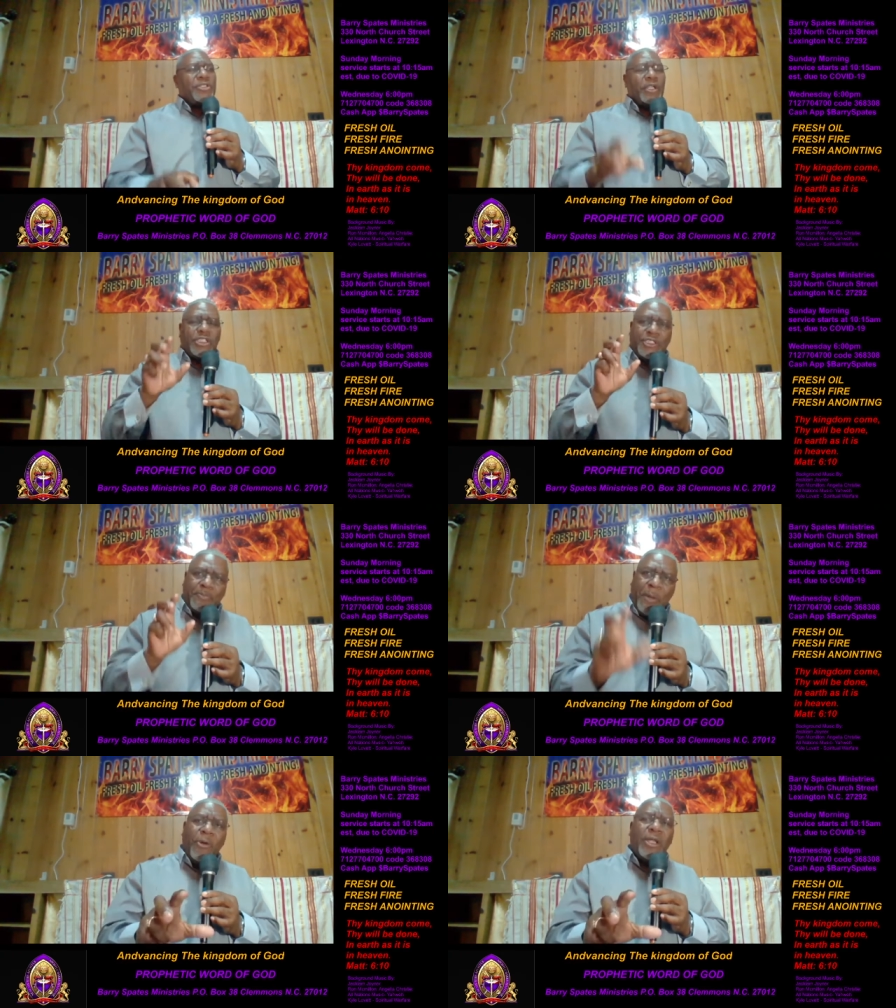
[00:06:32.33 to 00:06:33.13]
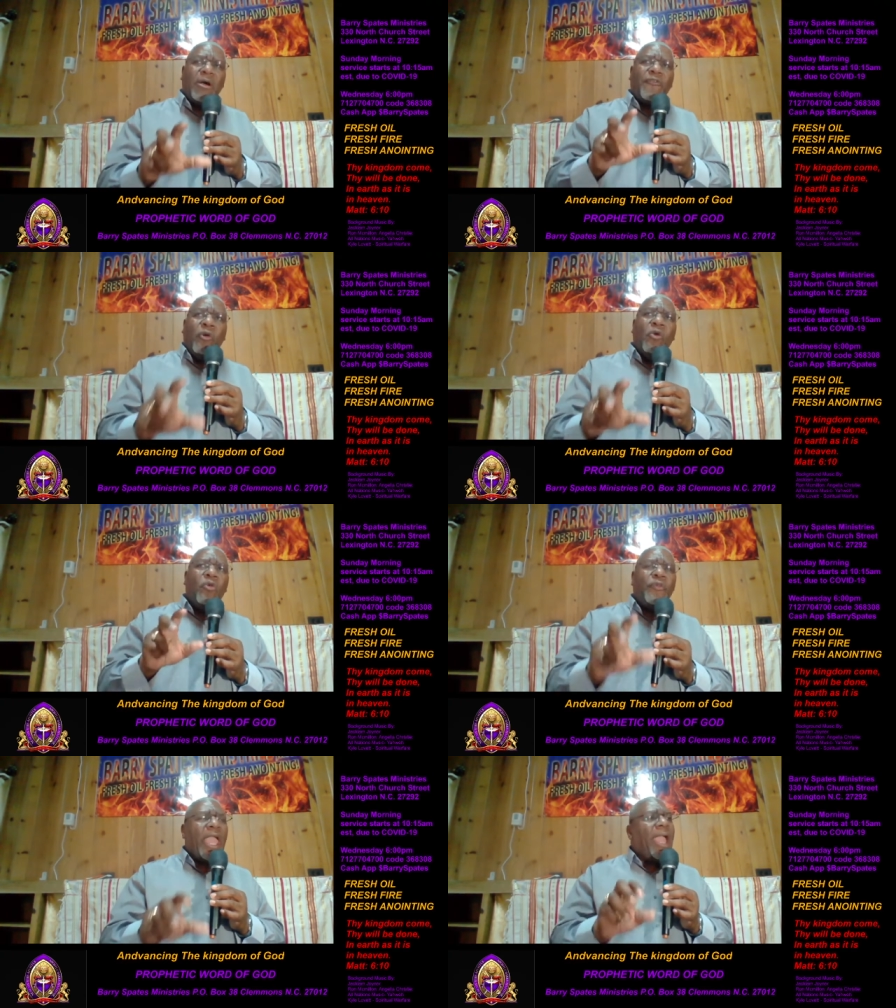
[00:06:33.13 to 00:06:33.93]
the spirit of
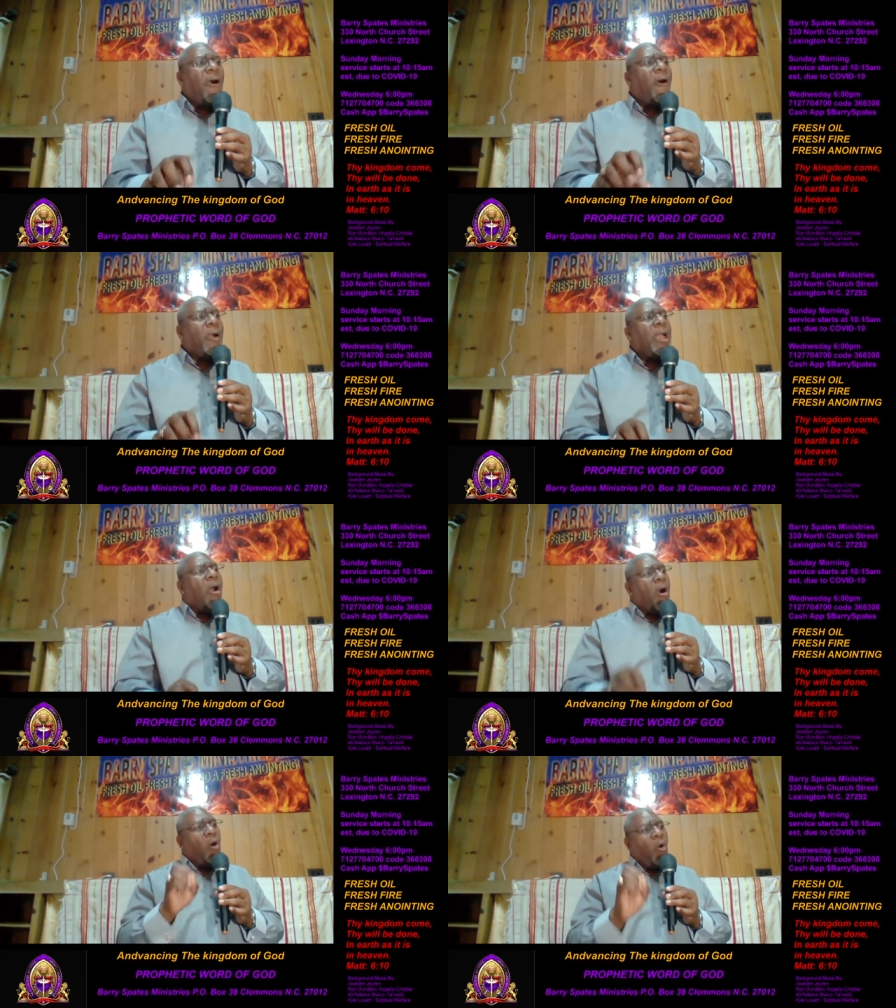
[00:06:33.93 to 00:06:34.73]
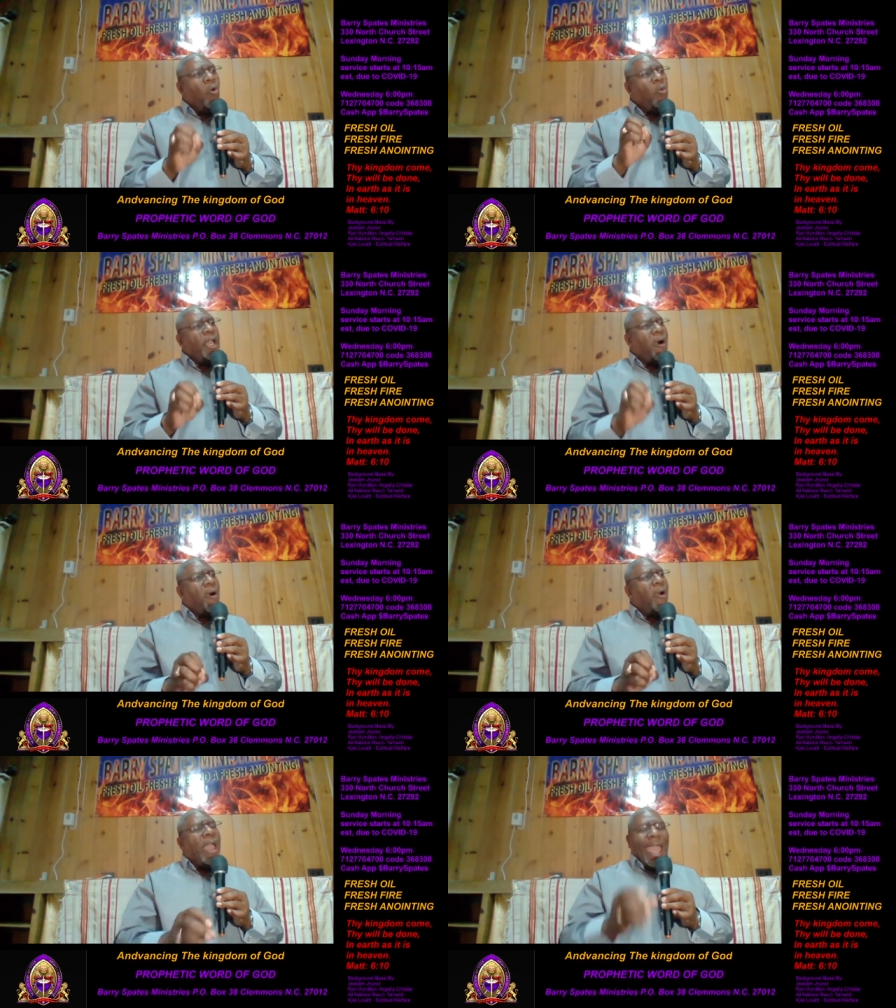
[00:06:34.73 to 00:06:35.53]
who they are or who we
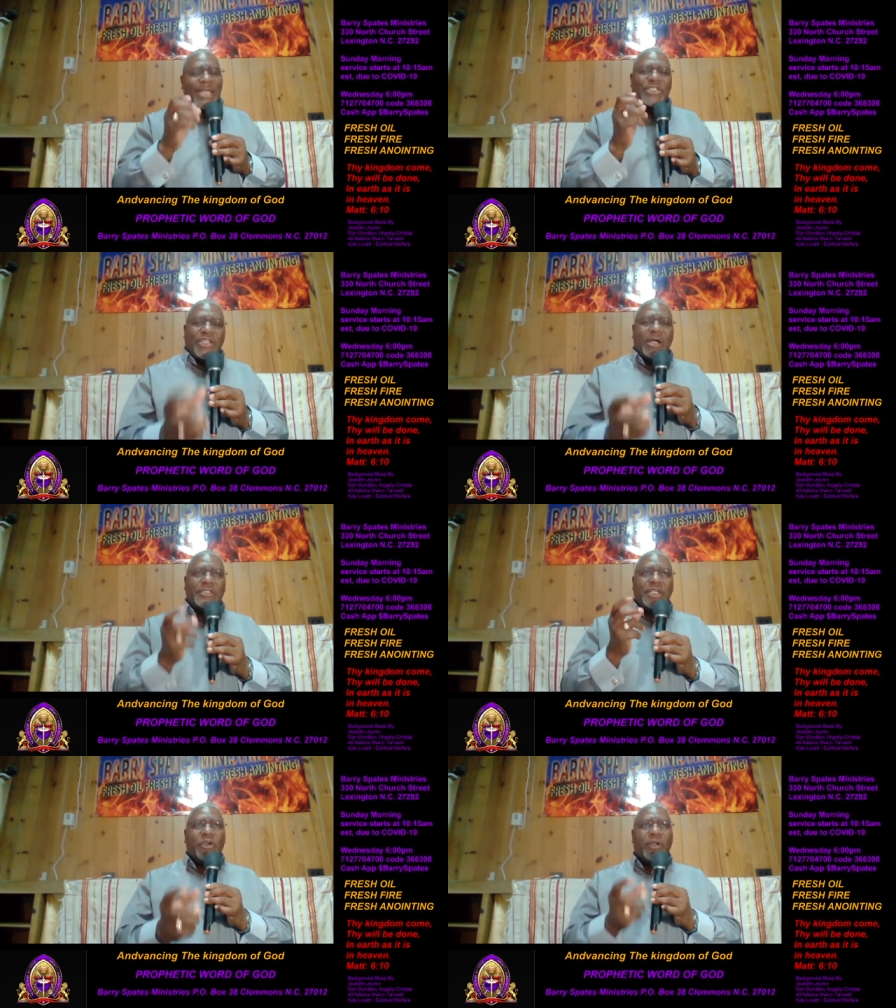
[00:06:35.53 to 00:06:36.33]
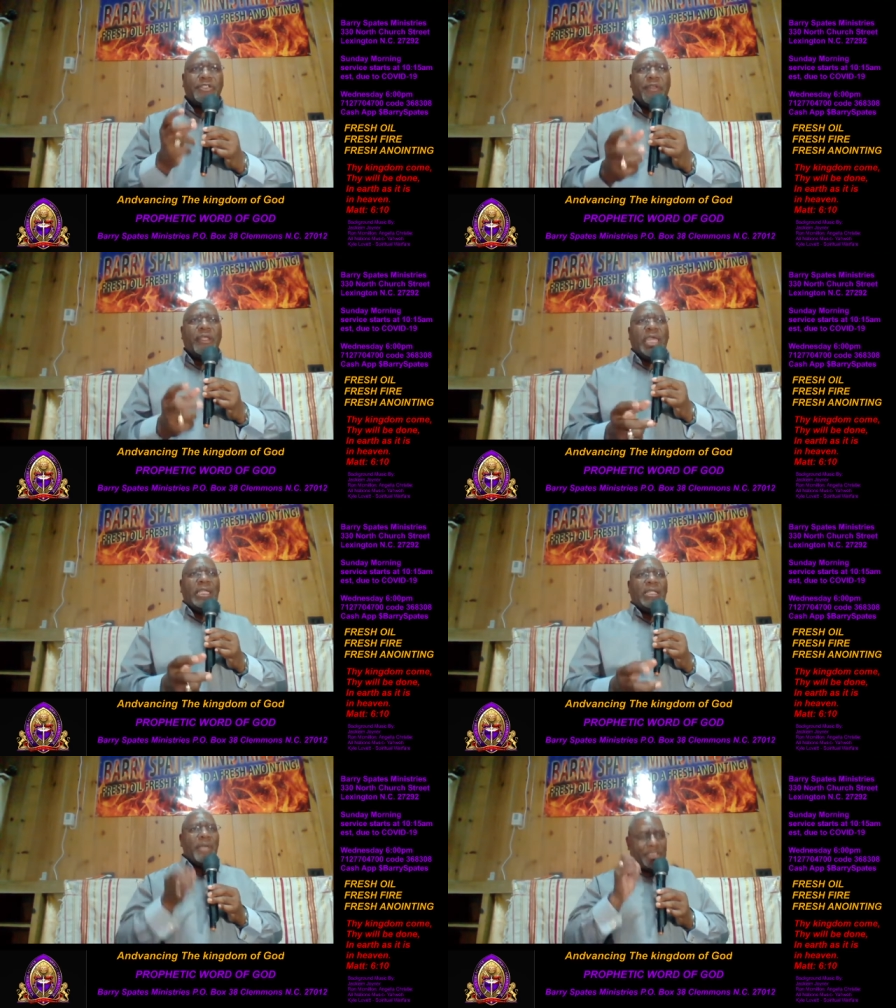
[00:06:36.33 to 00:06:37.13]
are as sons and daughters in the
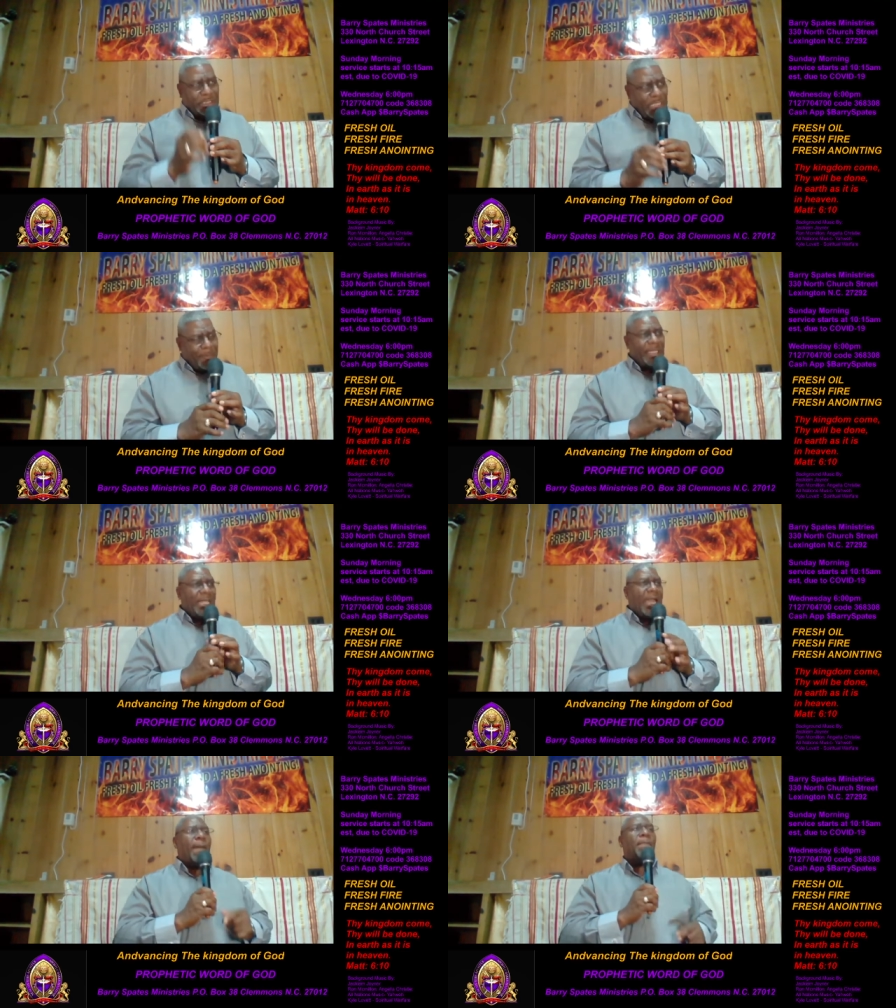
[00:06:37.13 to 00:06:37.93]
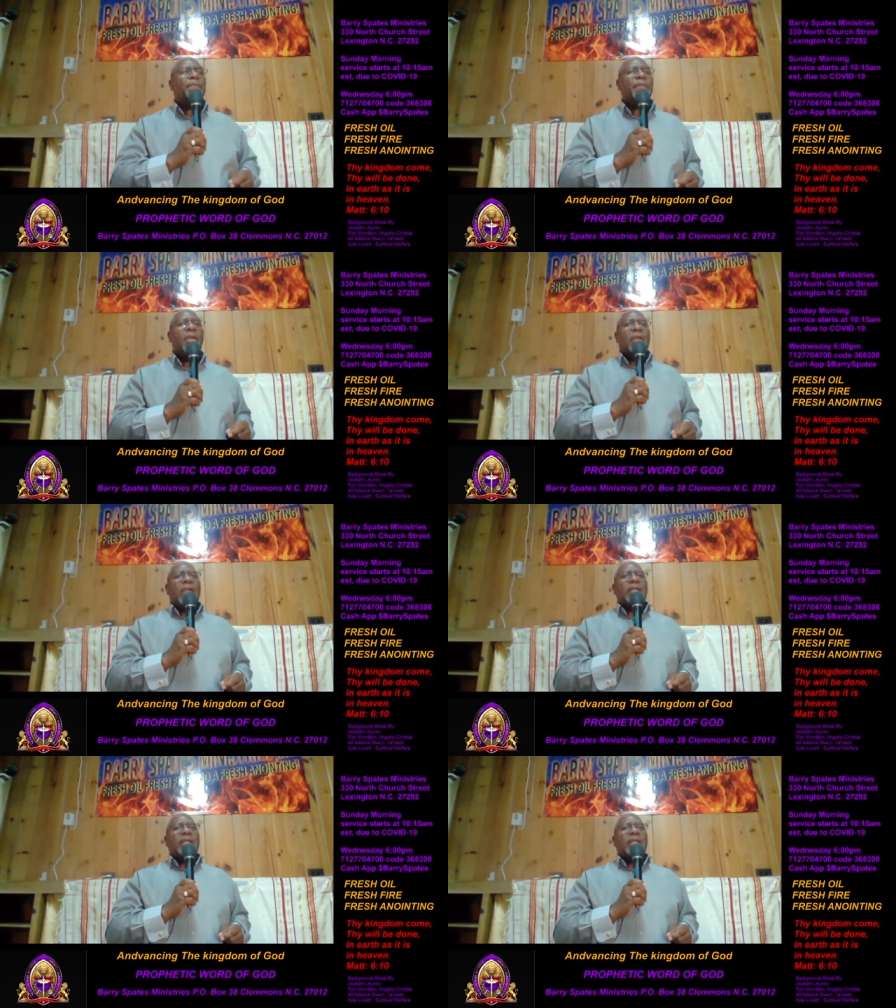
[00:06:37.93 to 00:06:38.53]
kingdom is sleeping now. And